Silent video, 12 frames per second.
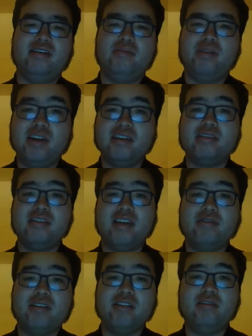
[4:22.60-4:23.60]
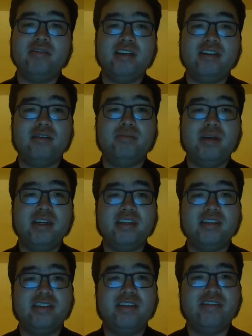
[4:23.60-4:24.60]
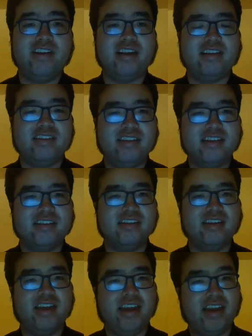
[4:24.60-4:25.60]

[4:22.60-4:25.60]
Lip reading: Plus, they were loaning their money to the United States,